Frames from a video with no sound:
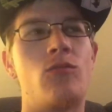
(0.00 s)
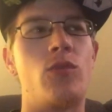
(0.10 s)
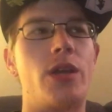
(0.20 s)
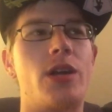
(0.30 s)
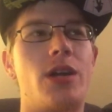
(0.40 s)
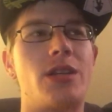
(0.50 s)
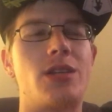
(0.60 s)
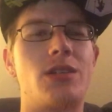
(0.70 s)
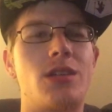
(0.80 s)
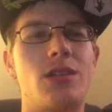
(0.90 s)
We got
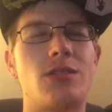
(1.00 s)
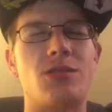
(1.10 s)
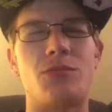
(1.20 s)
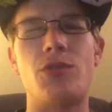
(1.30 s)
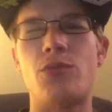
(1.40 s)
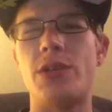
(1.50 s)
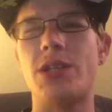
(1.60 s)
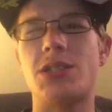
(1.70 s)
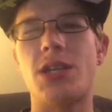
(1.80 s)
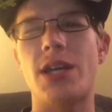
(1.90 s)
some new
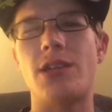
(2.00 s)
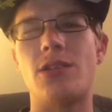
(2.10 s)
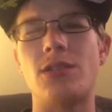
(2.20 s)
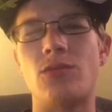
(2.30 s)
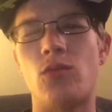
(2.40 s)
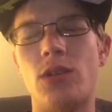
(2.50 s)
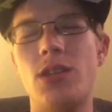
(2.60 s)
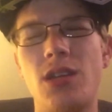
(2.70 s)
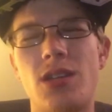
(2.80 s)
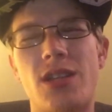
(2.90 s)
rigs tied on. One
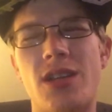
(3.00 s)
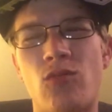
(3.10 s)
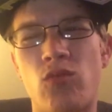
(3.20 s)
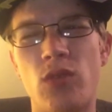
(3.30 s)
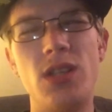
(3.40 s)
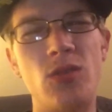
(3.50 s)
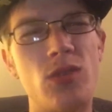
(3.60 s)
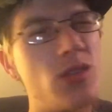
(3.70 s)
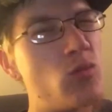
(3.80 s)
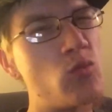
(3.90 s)
thing that I
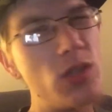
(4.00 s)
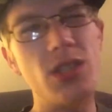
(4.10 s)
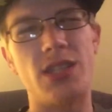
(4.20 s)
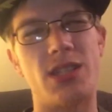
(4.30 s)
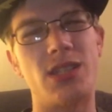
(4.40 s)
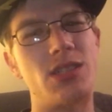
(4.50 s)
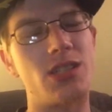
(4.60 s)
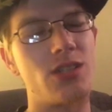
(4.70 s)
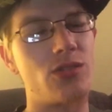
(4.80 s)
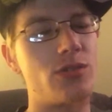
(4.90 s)
really think is
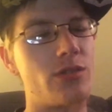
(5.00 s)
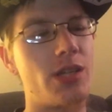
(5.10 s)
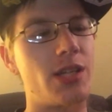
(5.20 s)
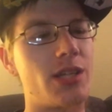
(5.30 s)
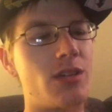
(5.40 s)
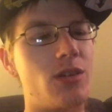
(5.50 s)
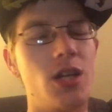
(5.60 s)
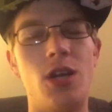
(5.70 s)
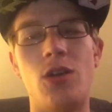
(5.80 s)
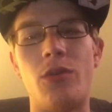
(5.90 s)
gonna do it right now,
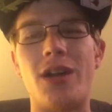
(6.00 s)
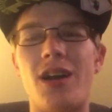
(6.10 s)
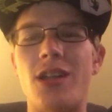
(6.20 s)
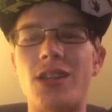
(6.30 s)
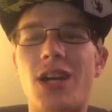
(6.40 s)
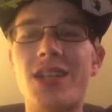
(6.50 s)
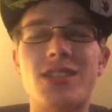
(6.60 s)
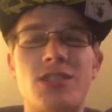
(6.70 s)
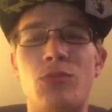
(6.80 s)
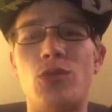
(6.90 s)
we got a lot of
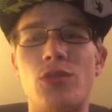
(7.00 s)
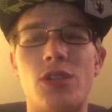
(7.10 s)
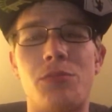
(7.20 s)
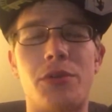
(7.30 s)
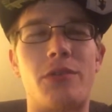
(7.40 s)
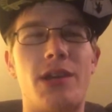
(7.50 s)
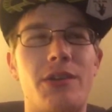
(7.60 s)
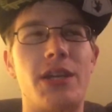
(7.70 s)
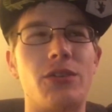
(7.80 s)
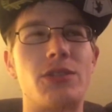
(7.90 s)
smolt jumping
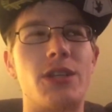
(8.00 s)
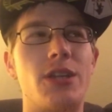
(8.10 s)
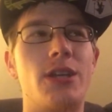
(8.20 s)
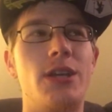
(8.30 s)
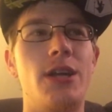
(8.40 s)
around out there,